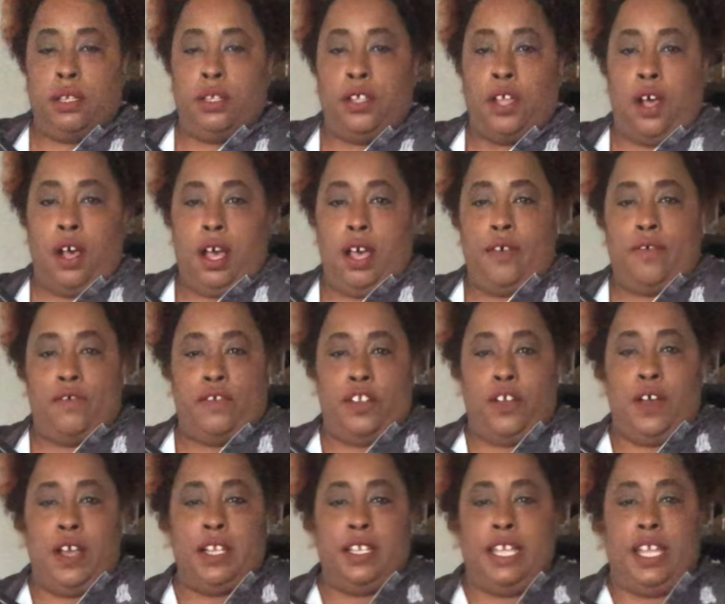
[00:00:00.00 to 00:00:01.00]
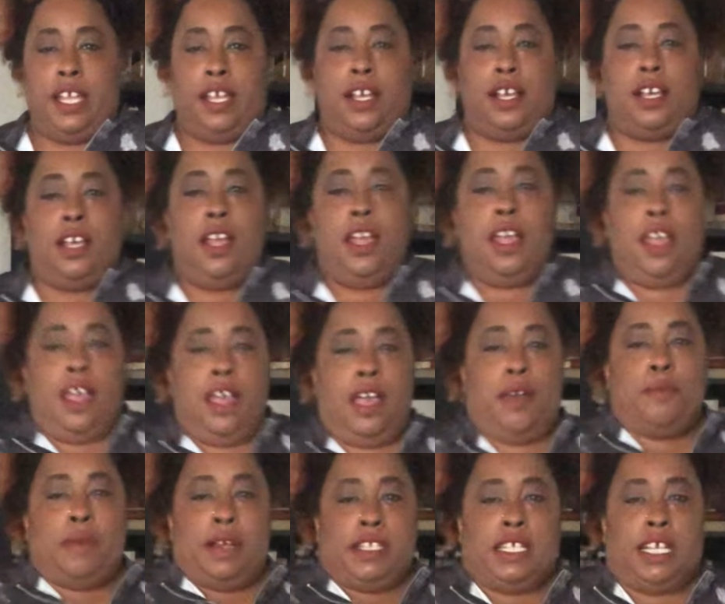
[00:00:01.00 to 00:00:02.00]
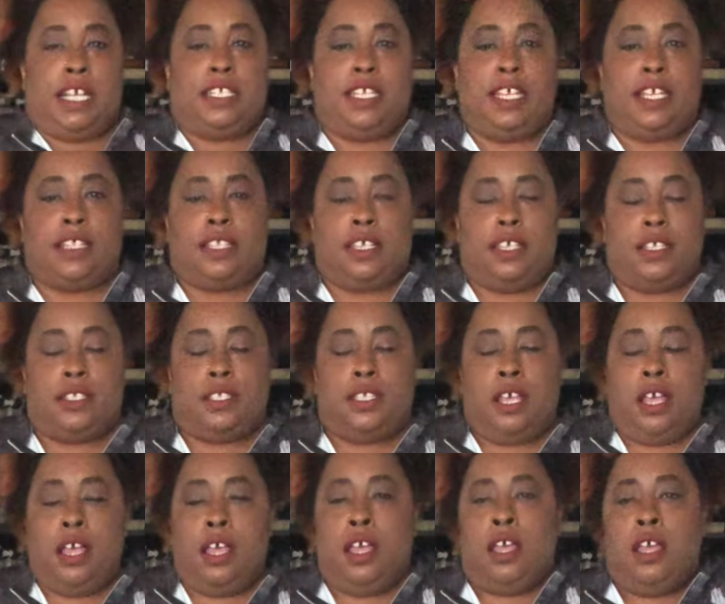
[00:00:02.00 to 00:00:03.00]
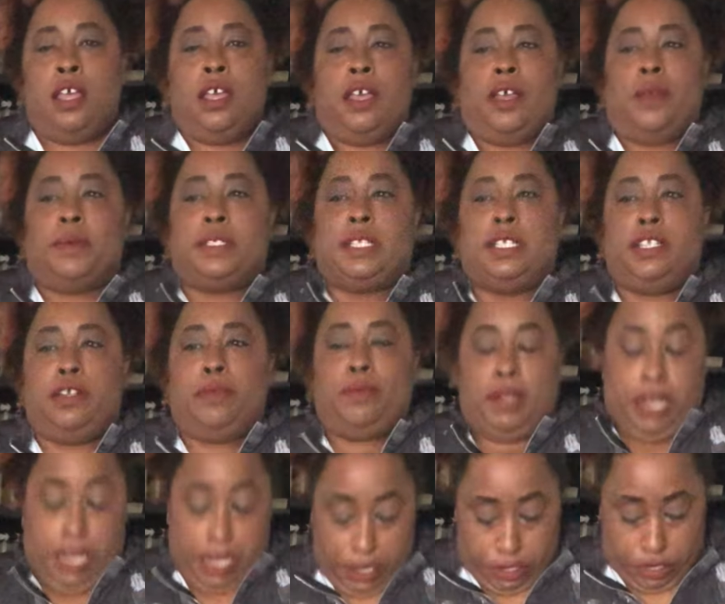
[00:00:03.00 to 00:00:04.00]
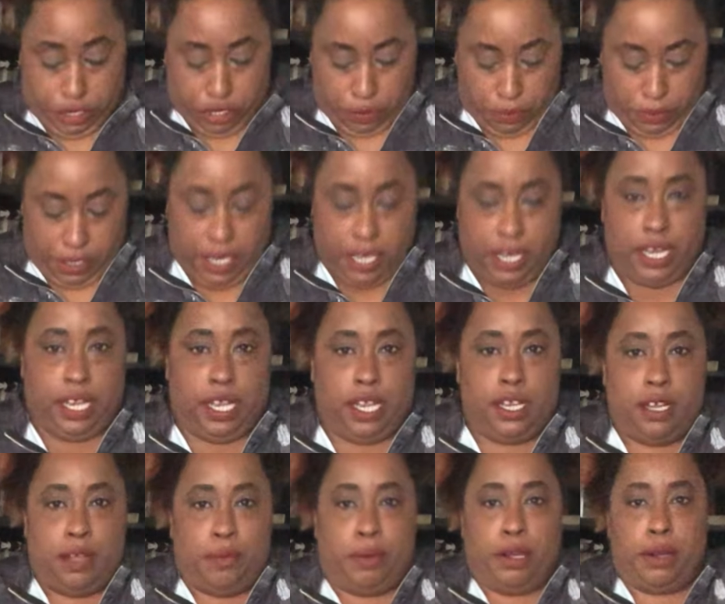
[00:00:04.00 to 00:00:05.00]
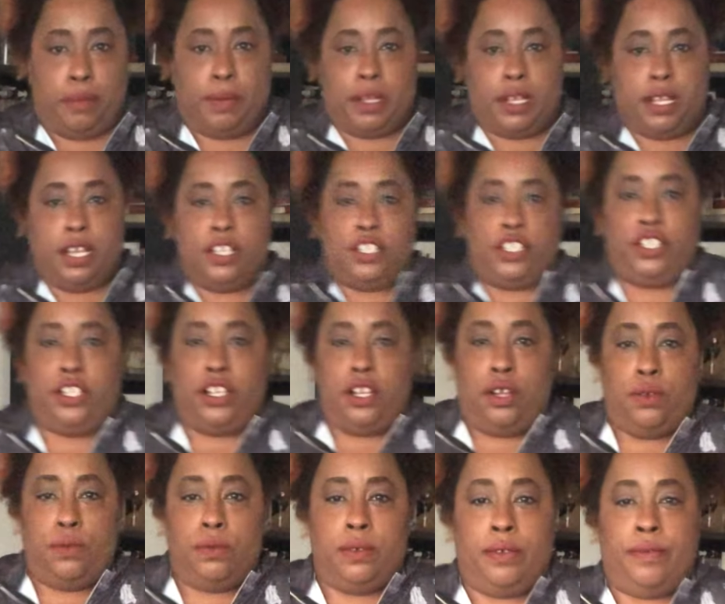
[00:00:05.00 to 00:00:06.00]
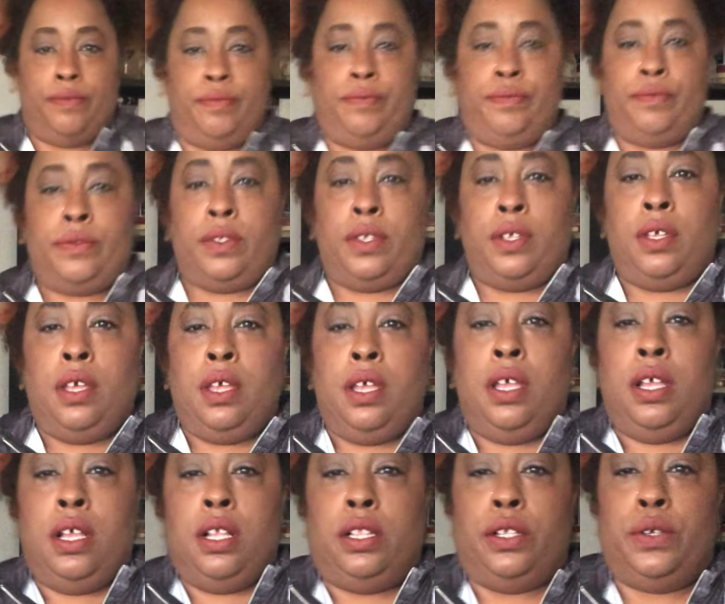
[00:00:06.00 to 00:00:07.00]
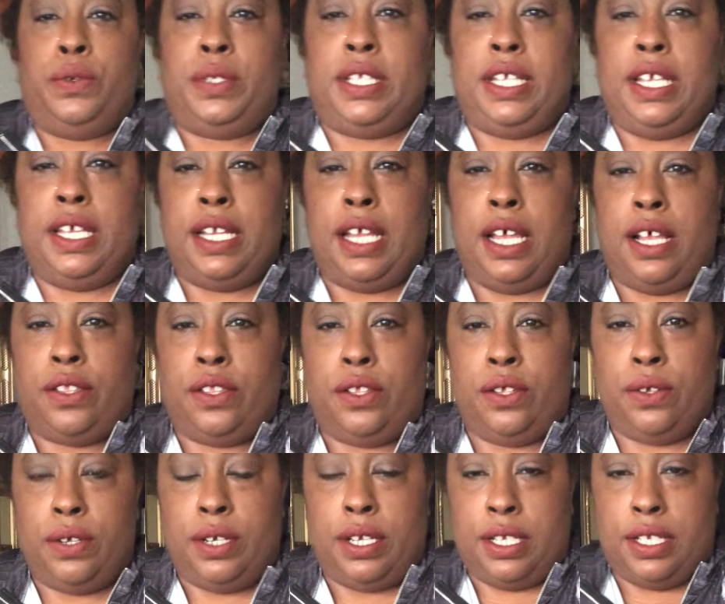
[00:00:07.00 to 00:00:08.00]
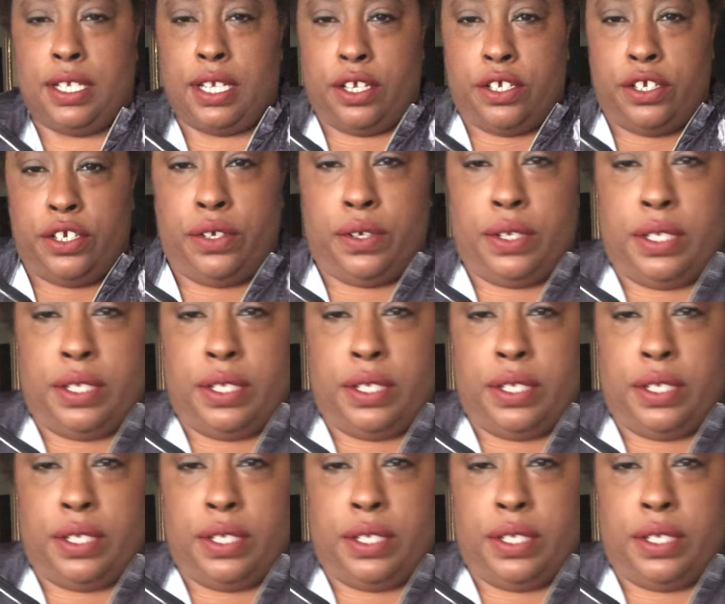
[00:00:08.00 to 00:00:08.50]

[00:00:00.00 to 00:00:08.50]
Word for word: Y'all have no idea how much I dig this. It was a little bit of issue getting in up here because, you know, Lucy and Ethel, and as you can